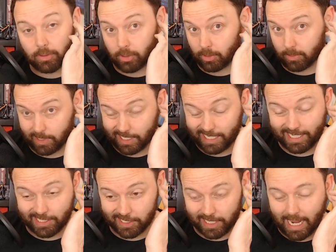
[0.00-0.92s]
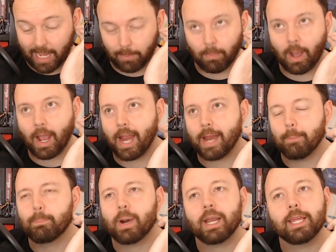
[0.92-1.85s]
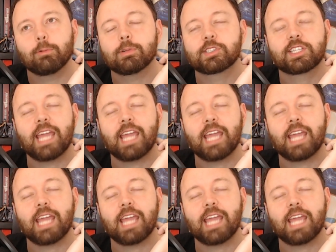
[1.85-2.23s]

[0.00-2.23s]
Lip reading: Don't know what it is yet. My buddy was